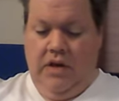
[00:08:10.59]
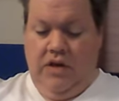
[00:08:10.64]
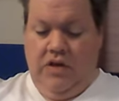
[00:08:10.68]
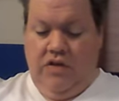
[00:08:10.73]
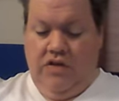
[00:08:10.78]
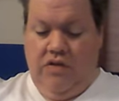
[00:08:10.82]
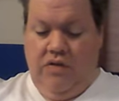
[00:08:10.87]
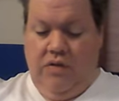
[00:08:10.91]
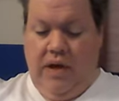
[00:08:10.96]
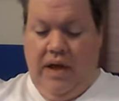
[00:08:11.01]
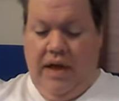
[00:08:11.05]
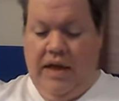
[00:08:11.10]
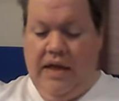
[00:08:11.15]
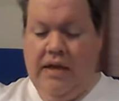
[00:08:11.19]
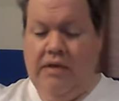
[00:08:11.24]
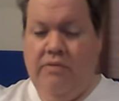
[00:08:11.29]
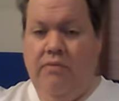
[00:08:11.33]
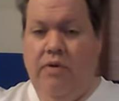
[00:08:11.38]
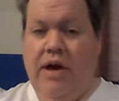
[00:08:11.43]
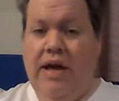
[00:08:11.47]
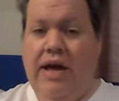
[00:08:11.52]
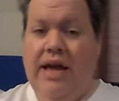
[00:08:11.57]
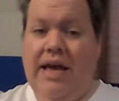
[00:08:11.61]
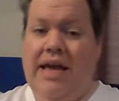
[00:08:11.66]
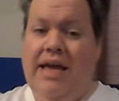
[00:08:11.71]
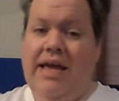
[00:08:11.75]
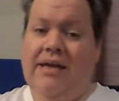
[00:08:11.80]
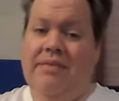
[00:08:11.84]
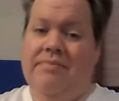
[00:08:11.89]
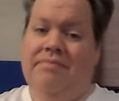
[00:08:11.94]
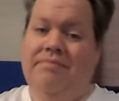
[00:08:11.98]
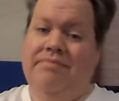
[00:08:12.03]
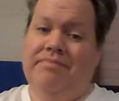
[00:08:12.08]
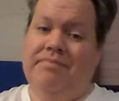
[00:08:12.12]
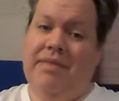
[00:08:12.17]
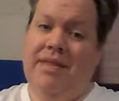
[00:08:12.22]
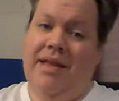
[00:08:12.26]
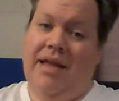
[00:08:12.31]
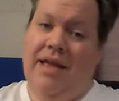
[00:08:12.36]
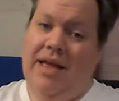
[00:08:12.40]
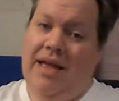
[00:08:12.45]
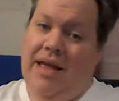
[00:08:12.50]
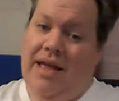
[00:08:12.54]
So, anyway,
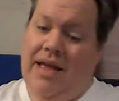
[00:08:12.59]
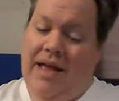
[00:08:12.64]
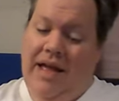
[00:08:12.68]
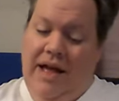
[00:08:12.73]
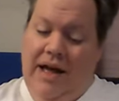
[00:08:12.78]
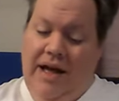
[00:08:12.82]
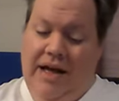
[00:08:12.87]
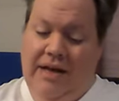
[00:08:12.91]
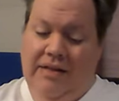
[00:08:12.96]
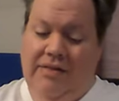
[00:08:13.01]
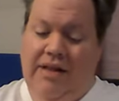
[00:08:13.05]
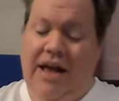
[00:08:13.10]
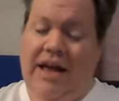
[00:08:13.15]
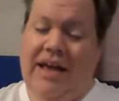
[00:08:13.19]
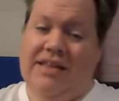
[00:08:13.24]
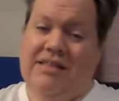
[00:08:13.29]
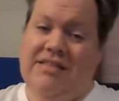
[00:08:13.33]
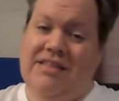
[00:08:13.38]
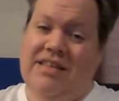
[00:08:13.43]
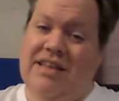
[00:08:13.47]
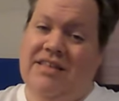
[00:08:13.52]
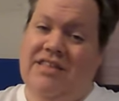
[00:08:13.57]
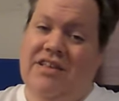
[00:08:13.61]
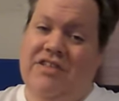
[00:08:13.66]
I liked it.